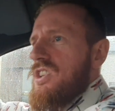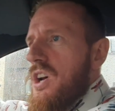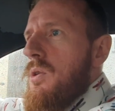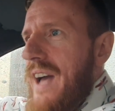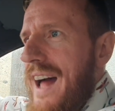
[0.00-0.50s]
to
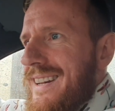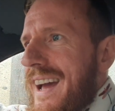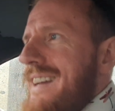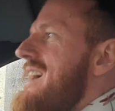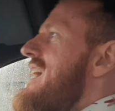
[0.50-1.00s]
do,
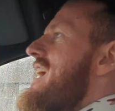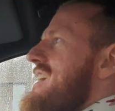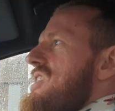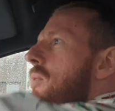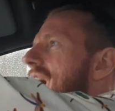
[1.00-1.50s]
Kathleen,
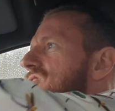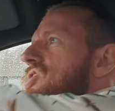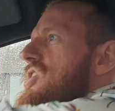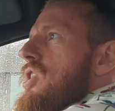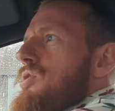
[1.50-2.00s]
is he wants
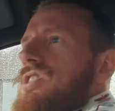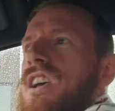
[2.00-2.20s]
to use